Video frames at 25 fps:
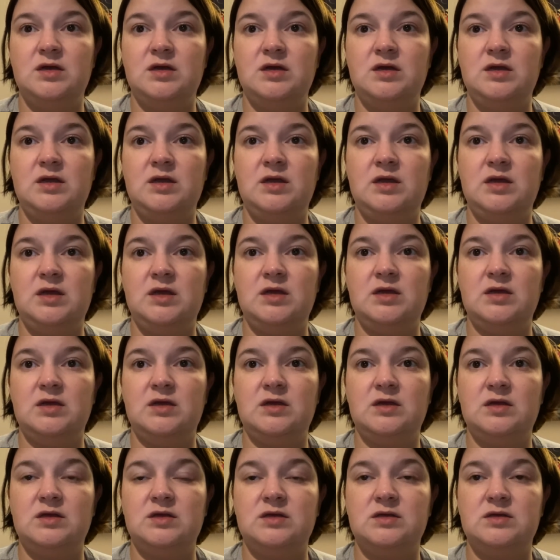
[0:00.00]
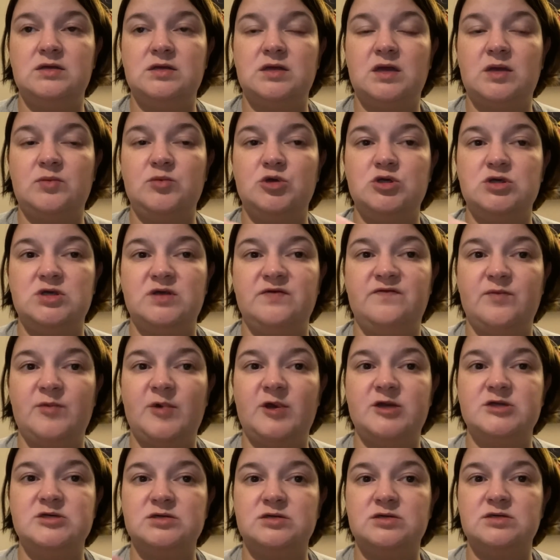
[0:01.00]
is, I'm using for
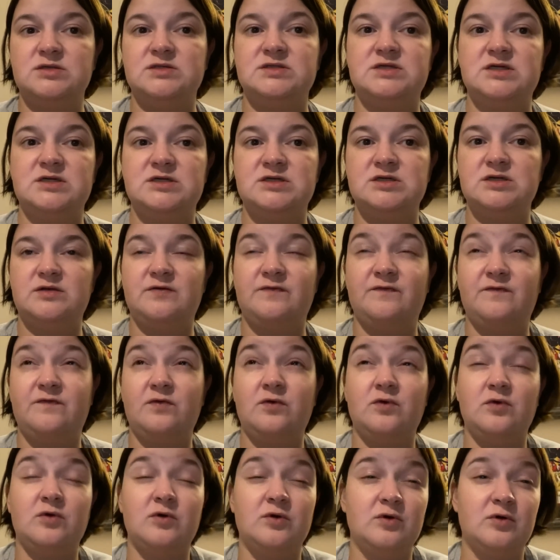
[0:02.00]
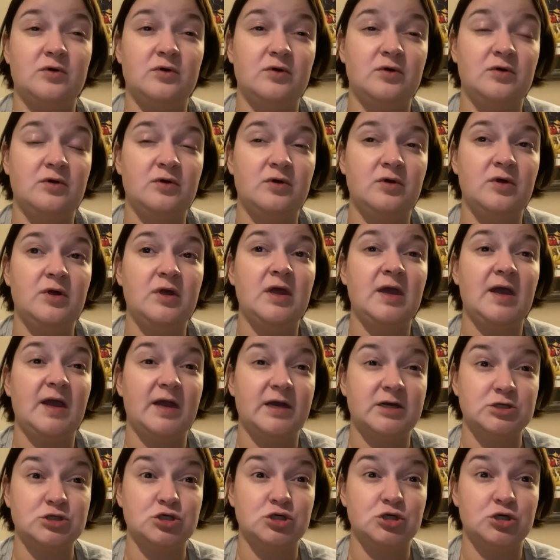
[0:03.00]
Magical Stitches for
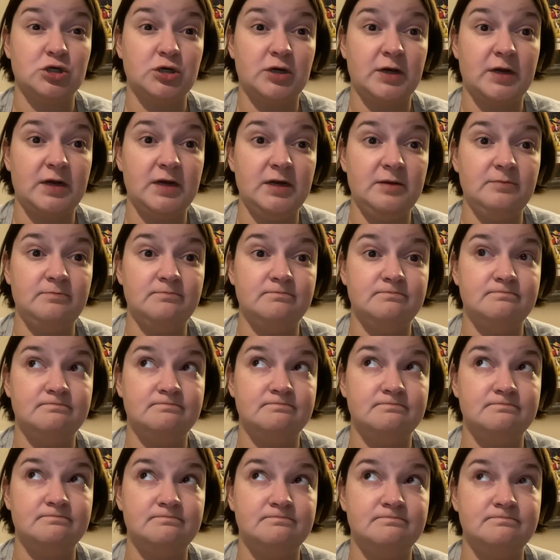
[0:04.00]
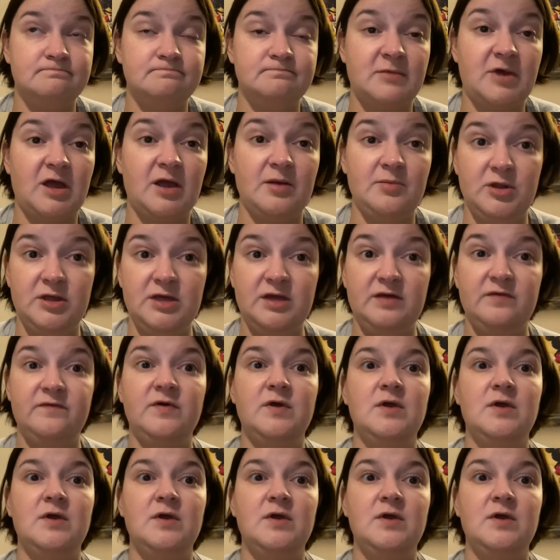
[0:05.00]
extra credit, I believe.